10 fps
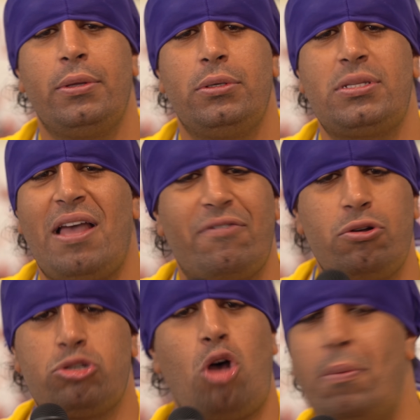just have a
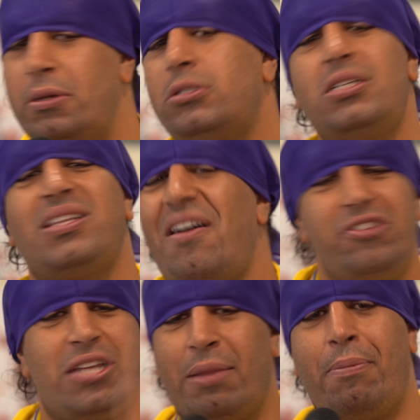good time and just love
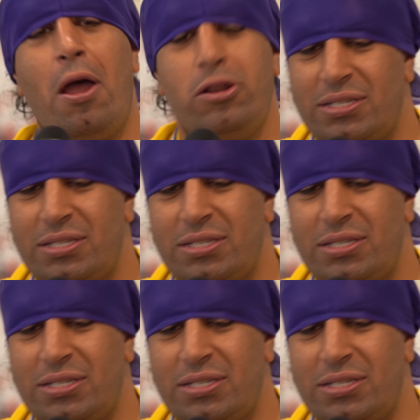each other, bro.